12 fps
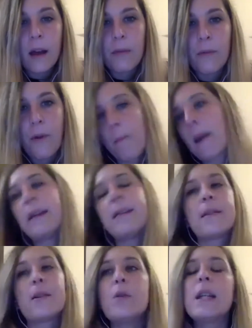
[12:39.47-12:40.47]
from my
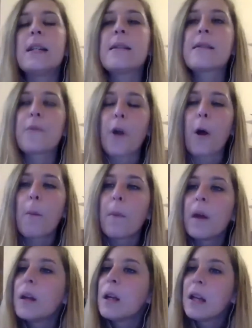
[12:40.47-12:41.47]
students, from
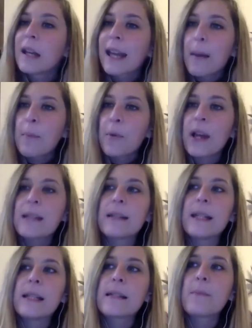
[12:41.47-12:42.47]
camp
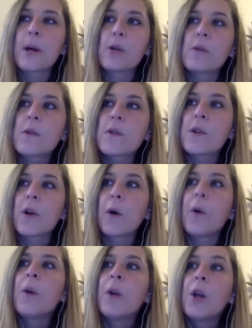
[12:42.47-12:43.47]
residents, but
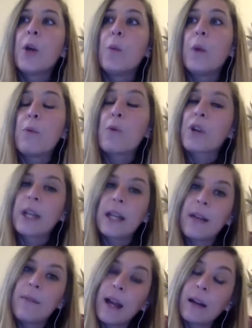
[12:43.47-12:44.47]
also we work in
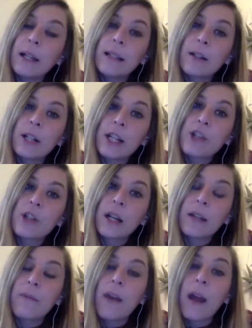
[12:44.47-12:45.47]
a very international
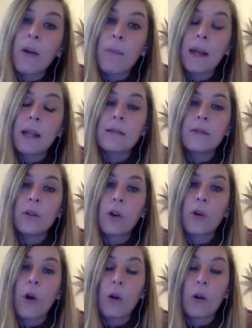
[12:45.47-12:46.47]
environment.
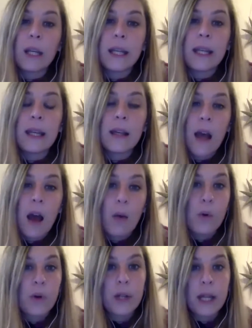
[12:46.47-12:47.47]
Not only our
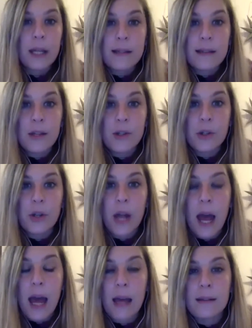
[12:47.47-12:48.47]
organization
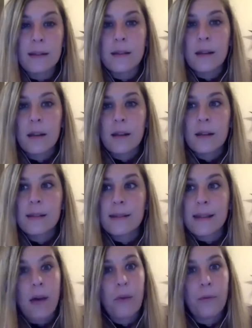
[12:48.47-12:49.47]
has
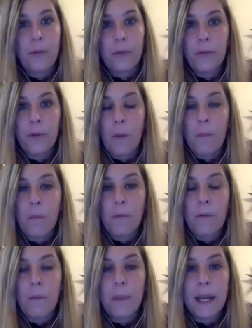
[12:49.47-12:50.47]
staff from
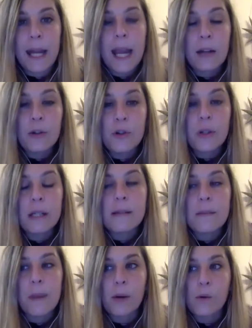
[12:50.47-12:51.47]
many countries,
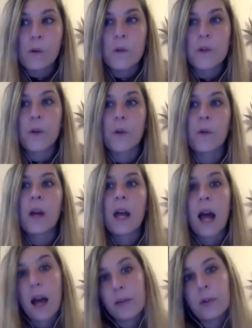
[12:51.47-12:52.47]
but also
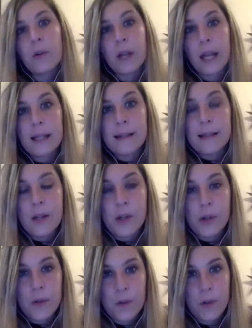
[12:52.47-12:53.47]
other
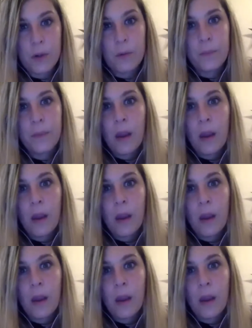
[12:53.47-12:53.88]
organizations do.